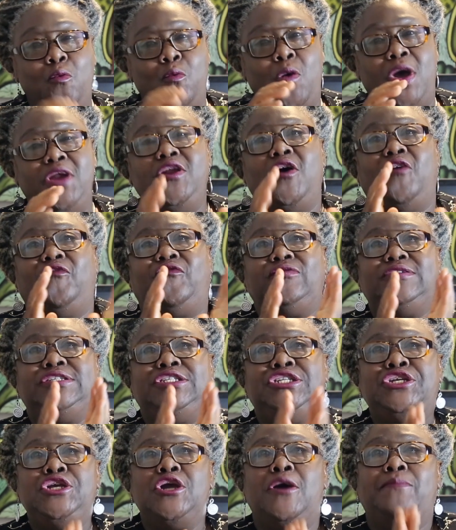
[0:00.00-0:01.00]
One of
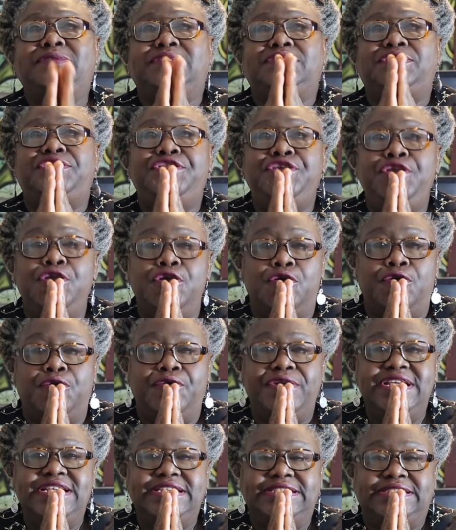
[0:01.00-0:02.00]
Diop's
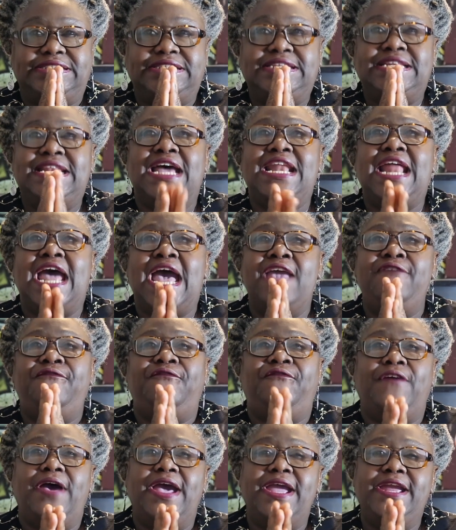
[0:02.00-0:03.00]
theories that I
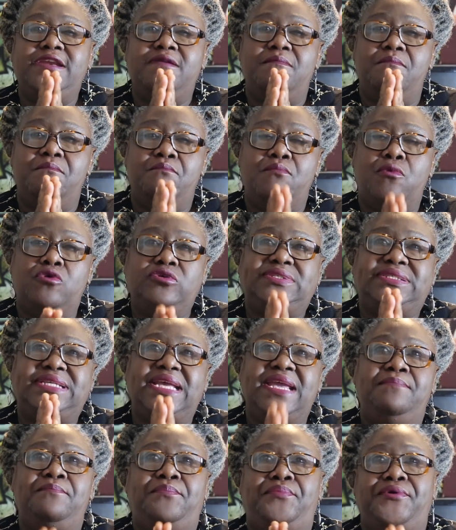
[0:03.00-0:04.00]
find
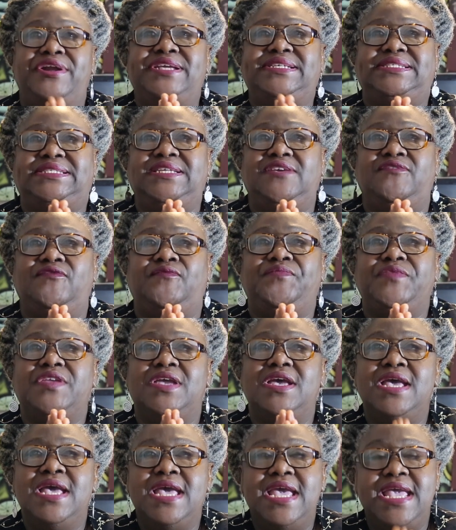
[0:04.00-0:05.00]
most impressive
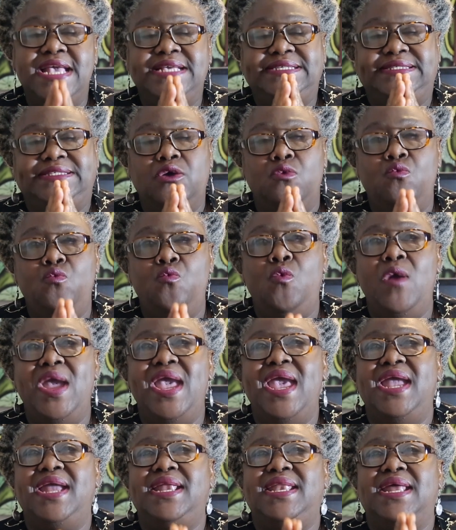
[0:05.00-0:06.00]
is the
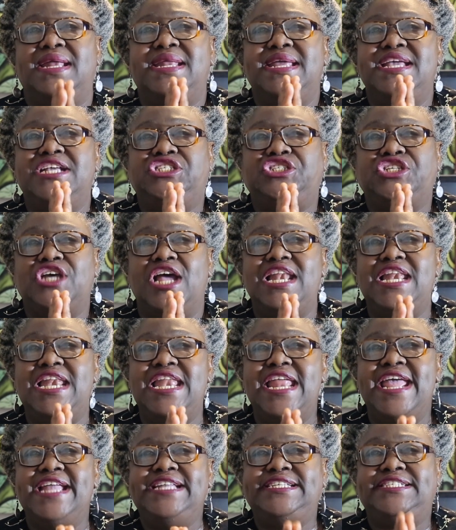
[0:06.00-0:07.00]
way that he
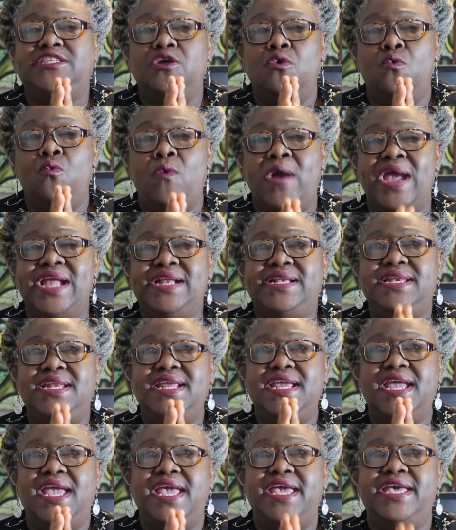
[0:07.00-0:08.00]
challenged the
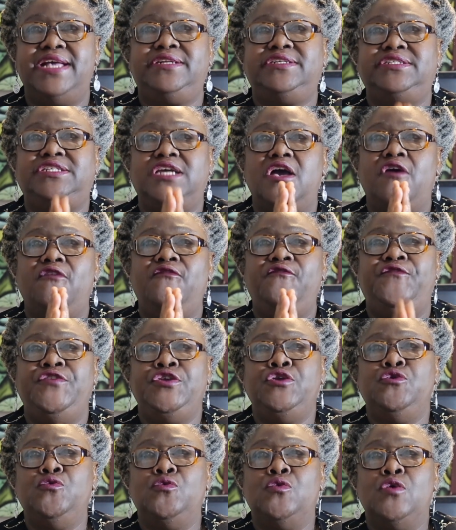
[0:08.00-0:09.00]
widely held
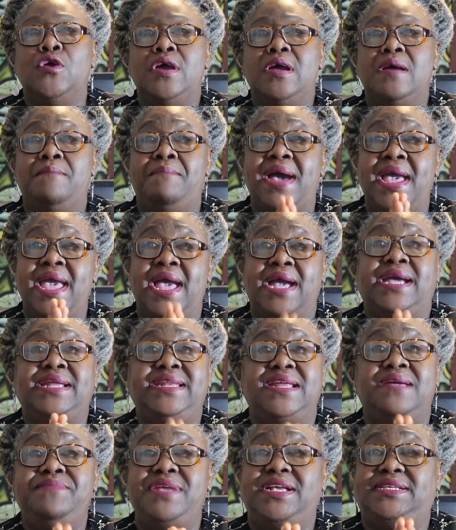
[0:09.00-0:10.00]
view by
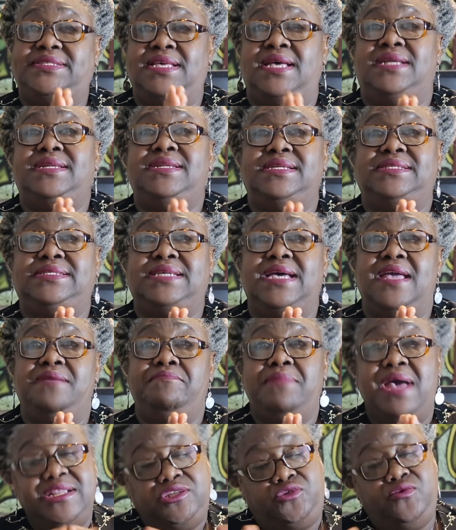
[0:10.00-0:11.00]
academics at the
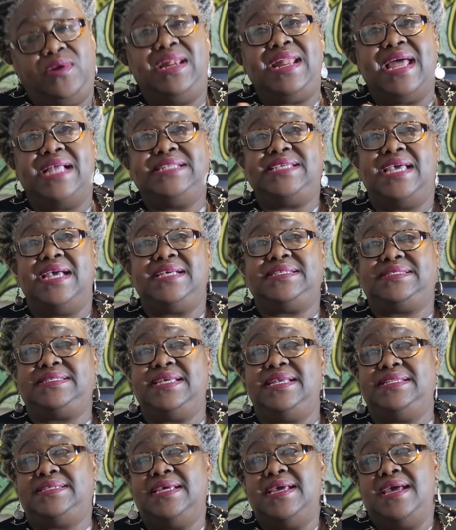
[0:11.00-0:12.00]
time and to a large
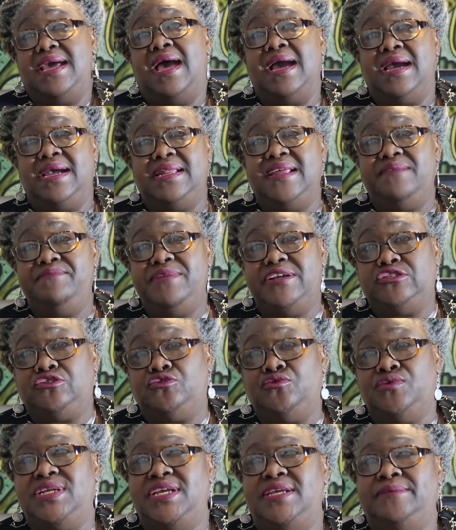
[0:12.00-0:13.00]
extent
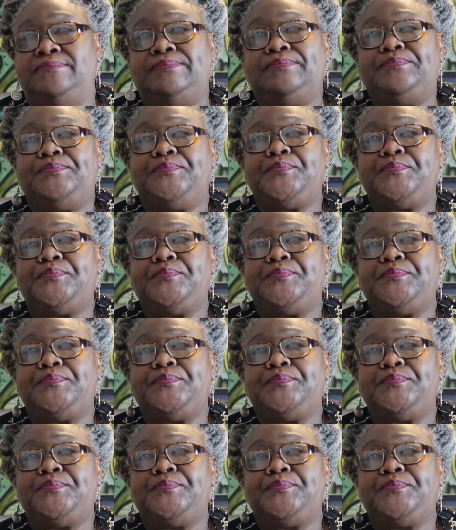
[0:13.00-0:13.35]
academics today.